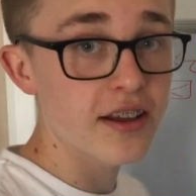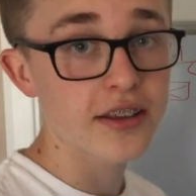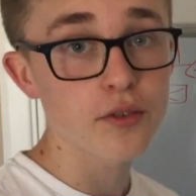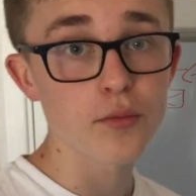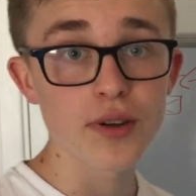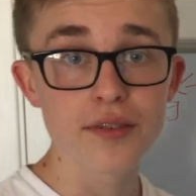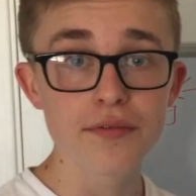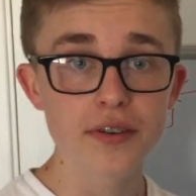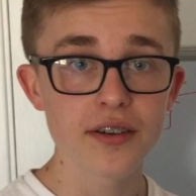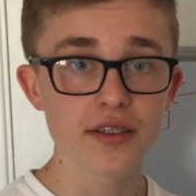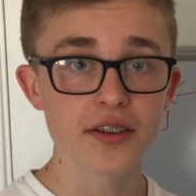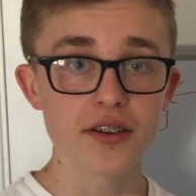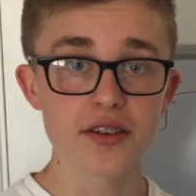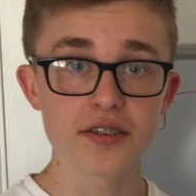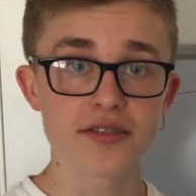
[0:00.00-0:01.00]
like with
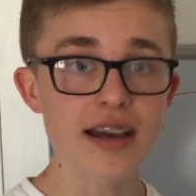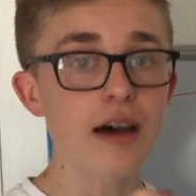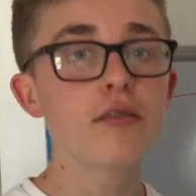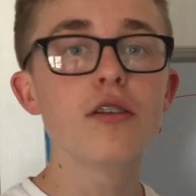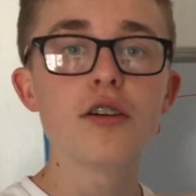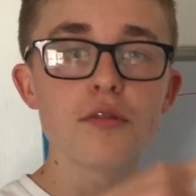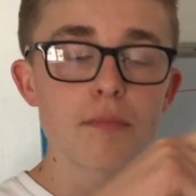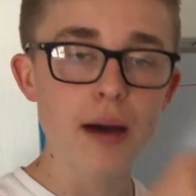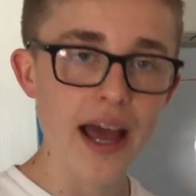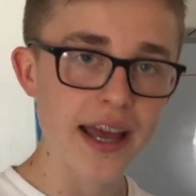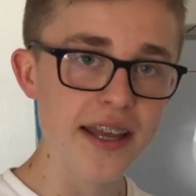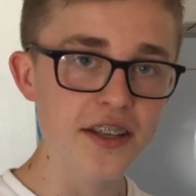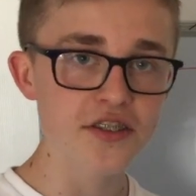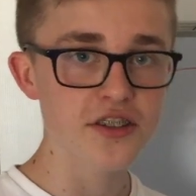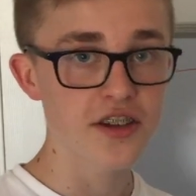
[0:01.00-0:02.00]
the download
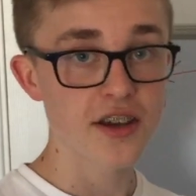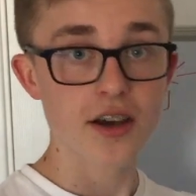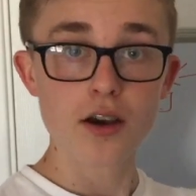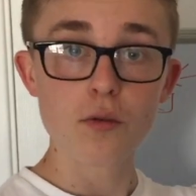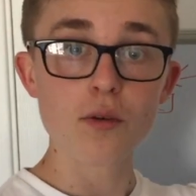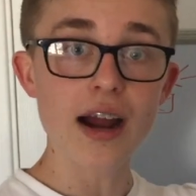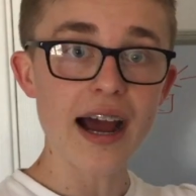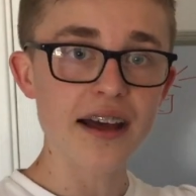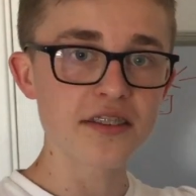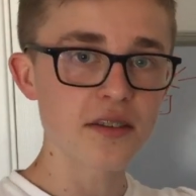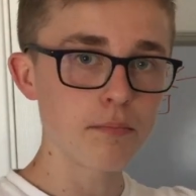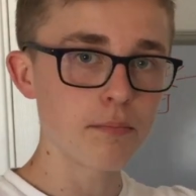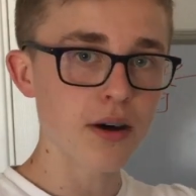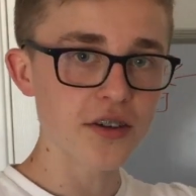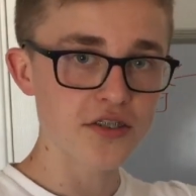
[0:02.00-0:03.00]
page where it had
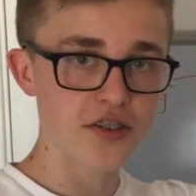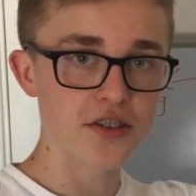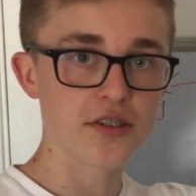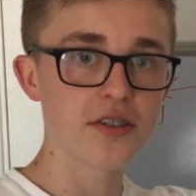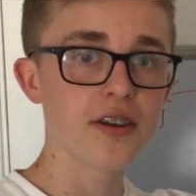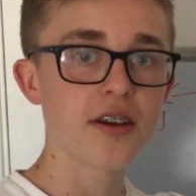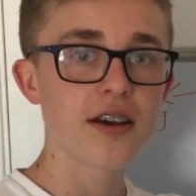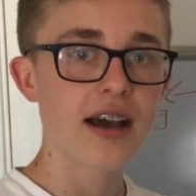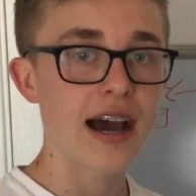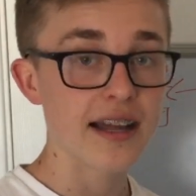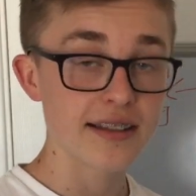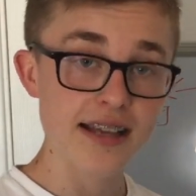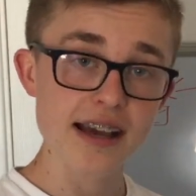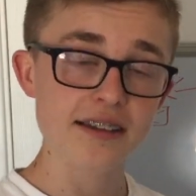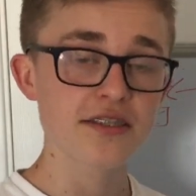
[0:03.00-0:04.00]
the button
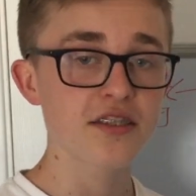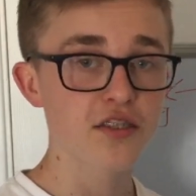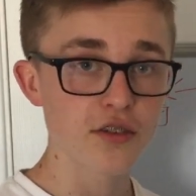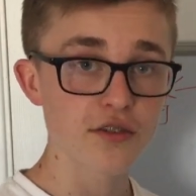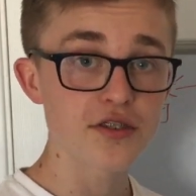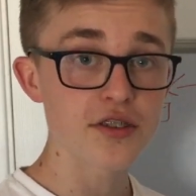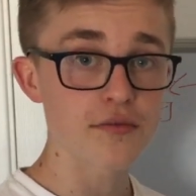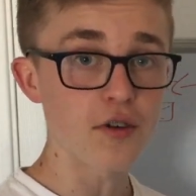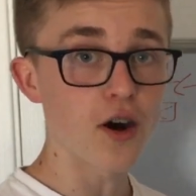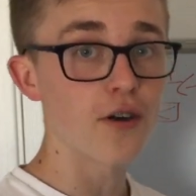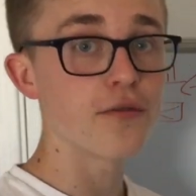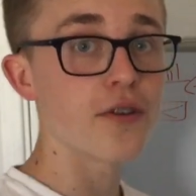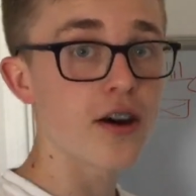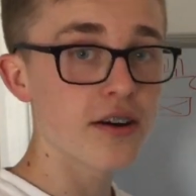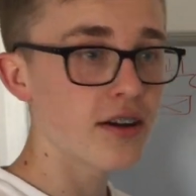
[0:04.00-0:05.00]
and the exclusive
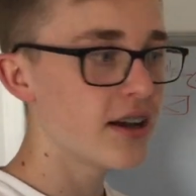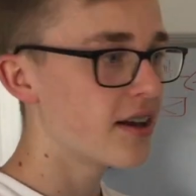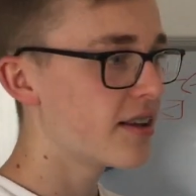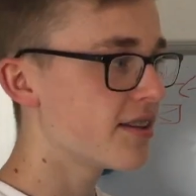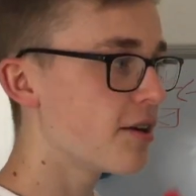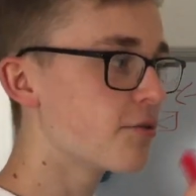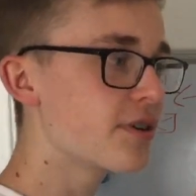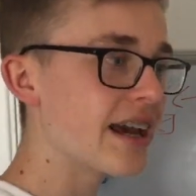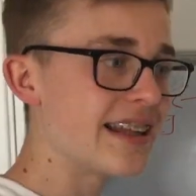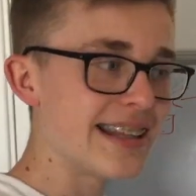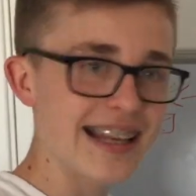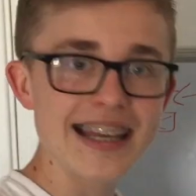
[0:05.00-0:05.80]
offer, they'll get